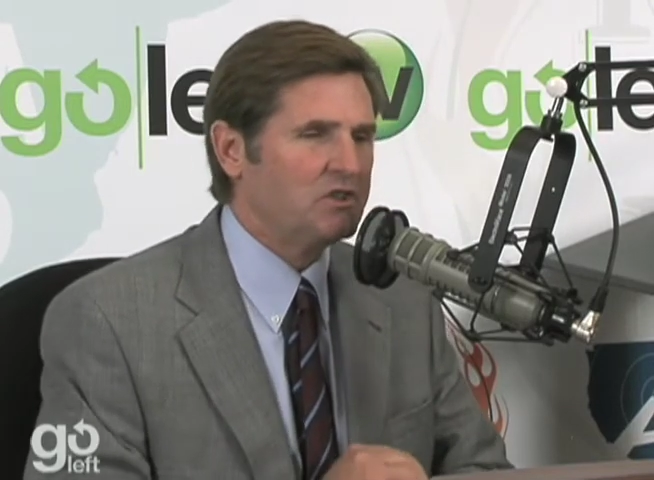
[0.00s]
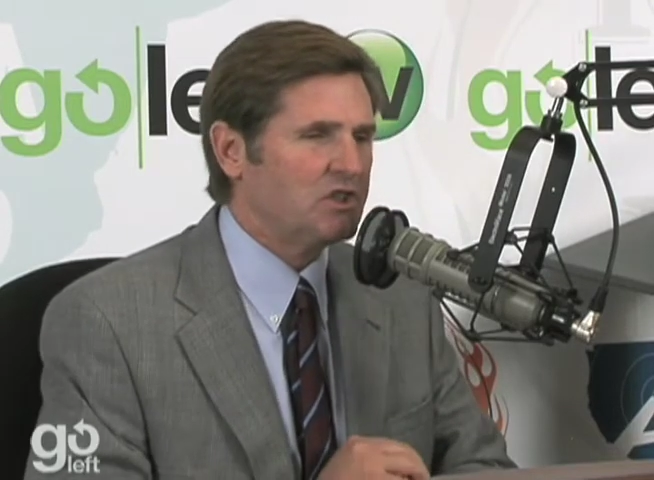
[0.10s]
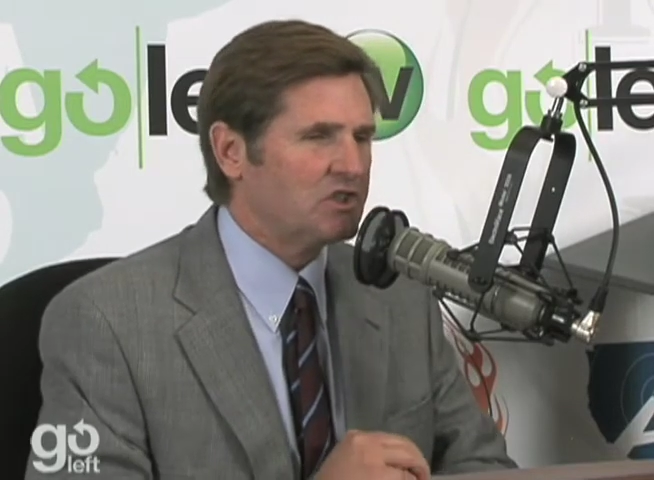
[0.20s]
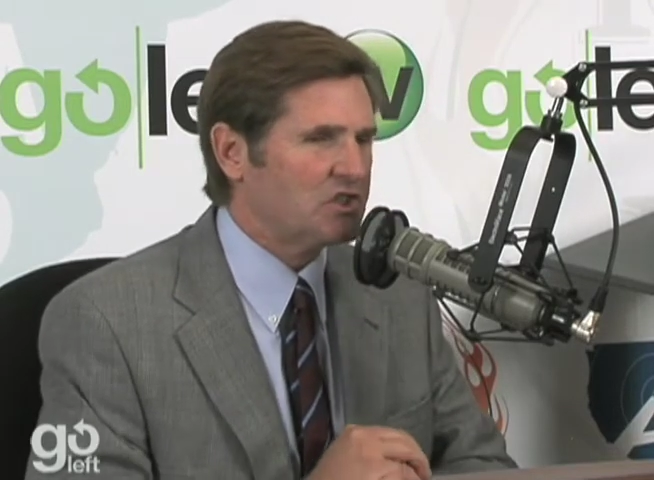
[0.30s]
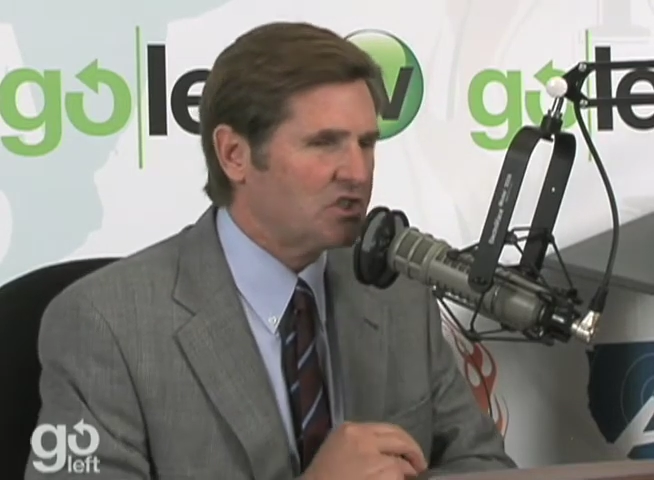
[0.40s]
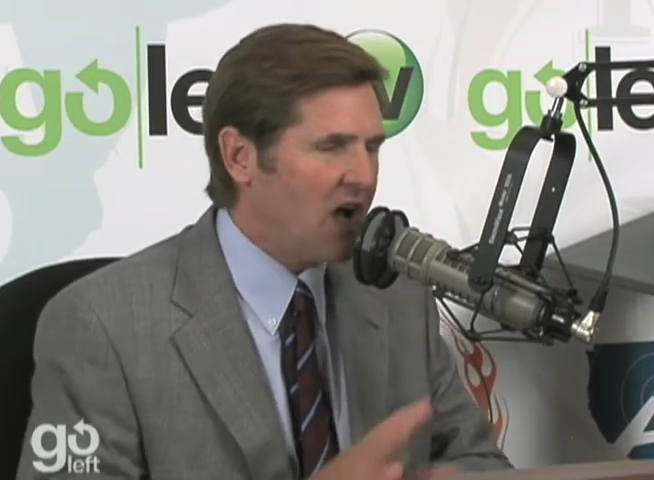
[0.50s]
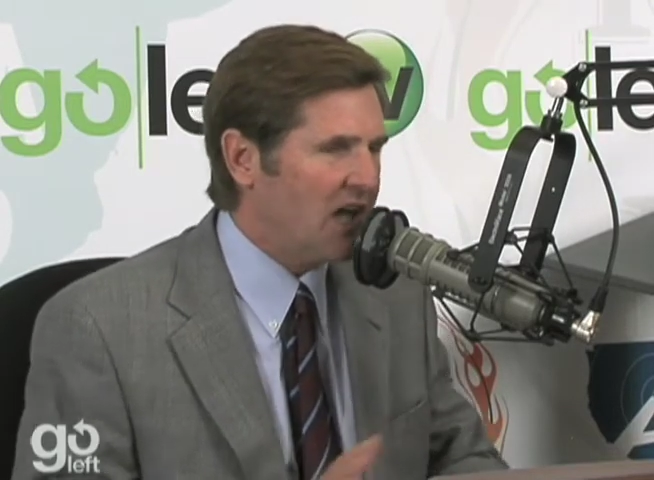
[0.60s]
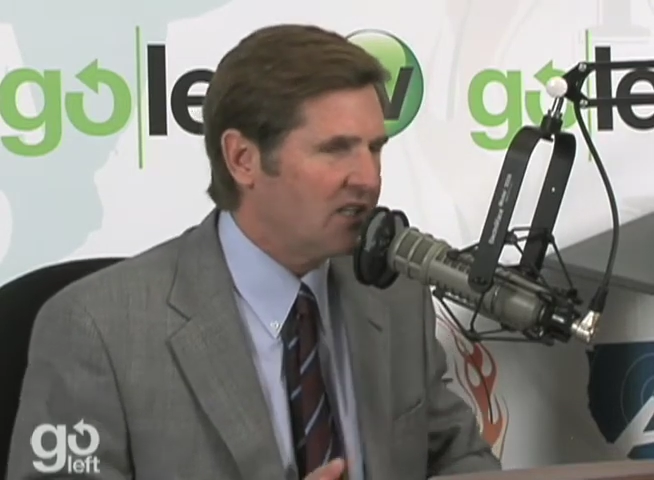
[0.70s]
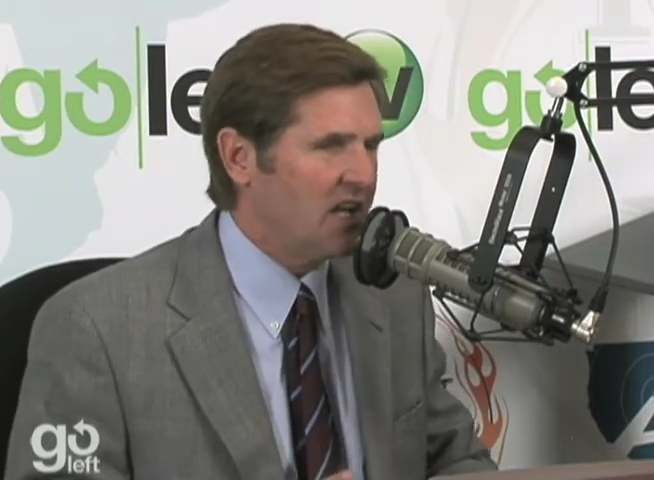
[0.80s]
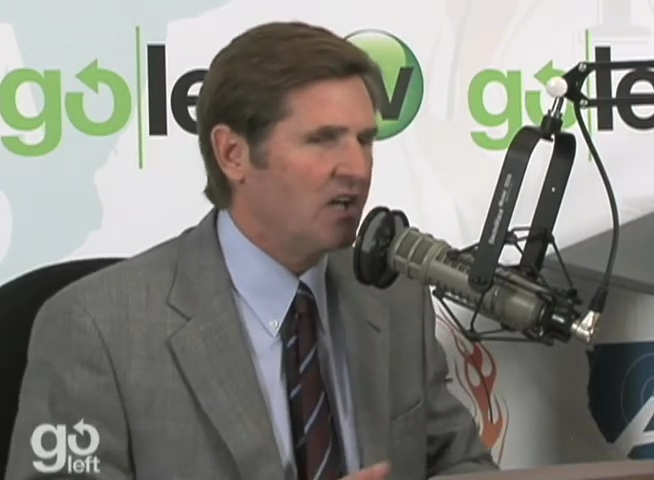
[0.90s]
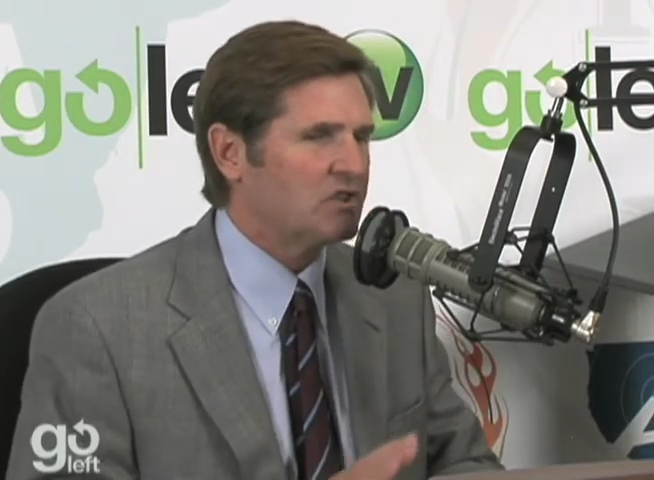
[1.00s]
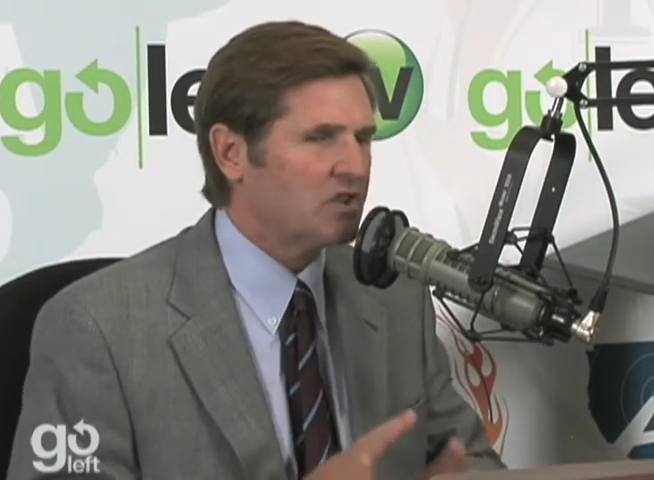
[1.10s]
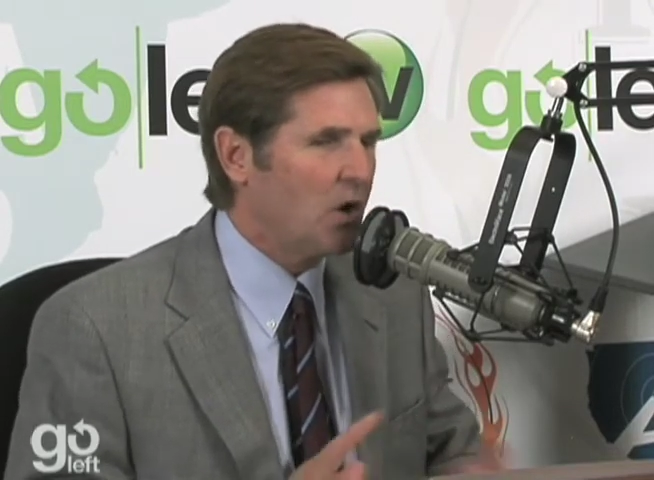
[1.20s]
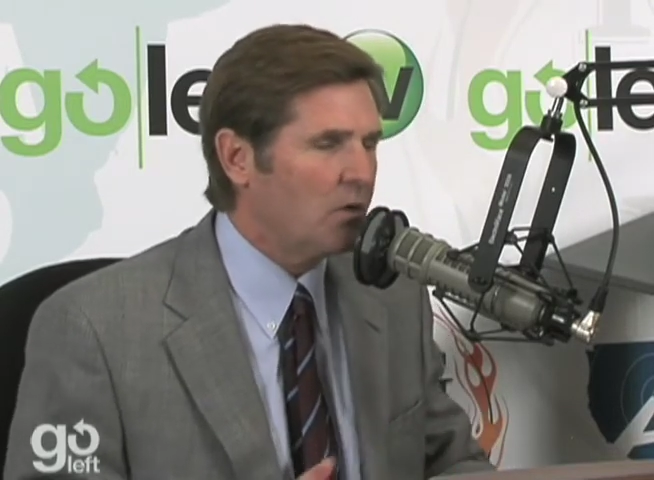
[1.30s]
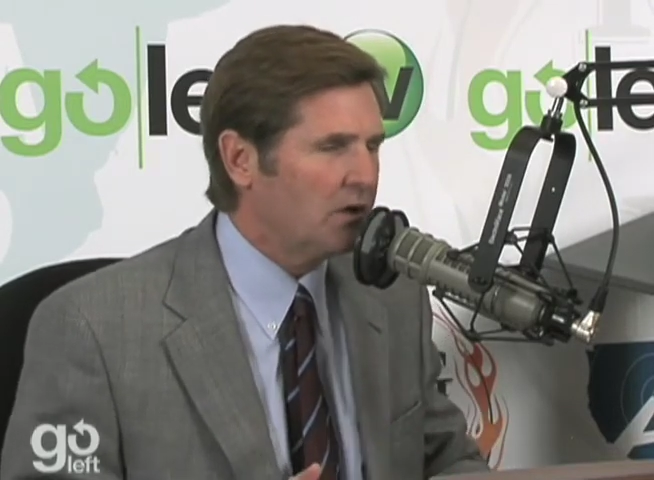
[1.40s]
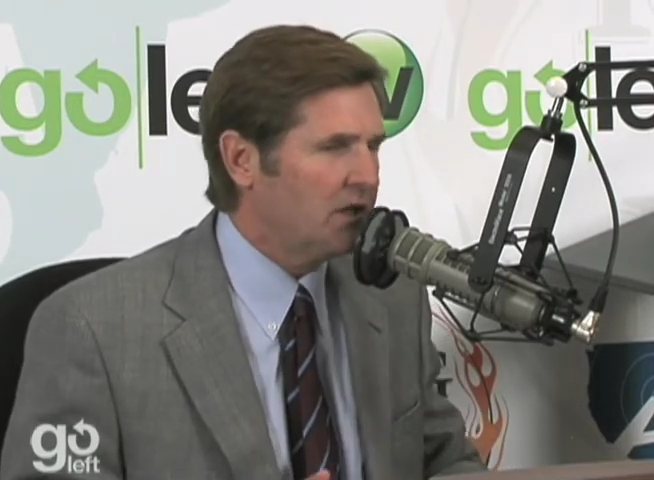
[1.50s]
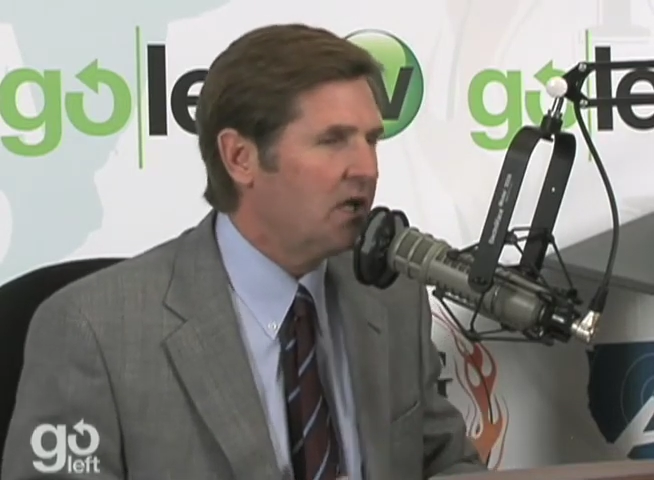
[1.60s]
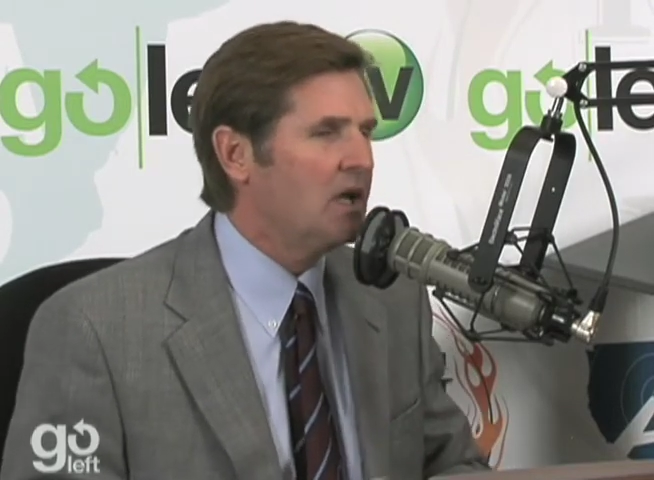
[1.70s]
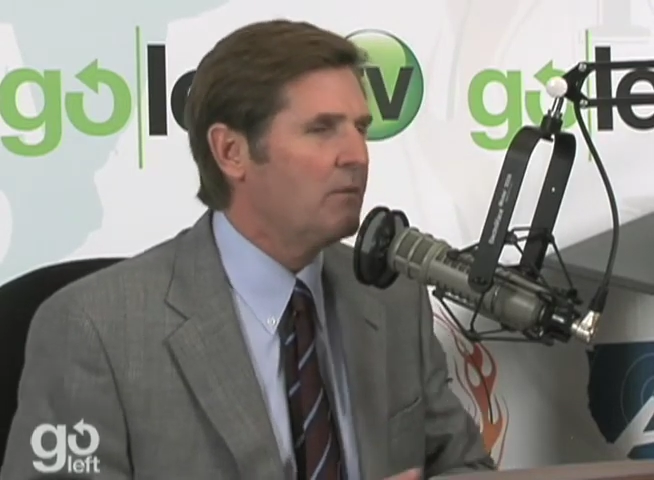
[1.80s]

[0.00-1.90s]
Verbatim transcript: just shot down totally